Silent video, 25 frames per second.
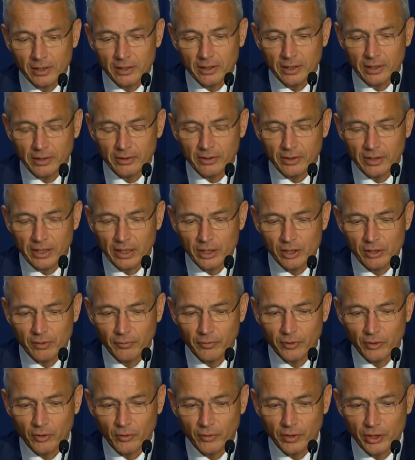the International
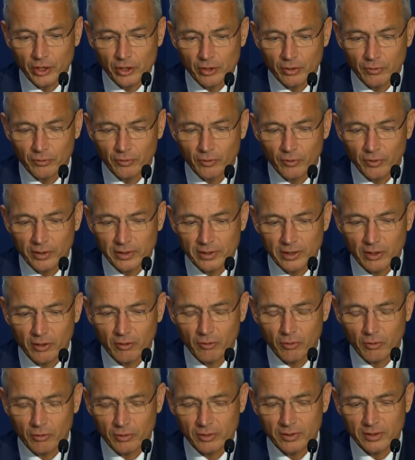Federation of the Red
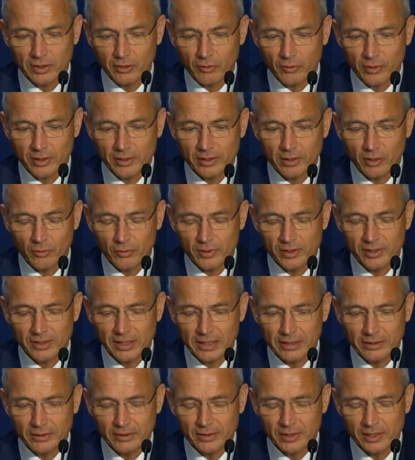Cross and Red
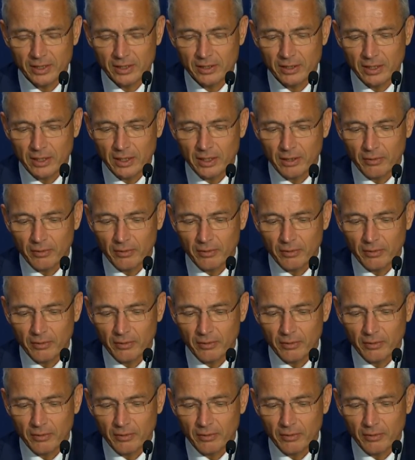Crescent,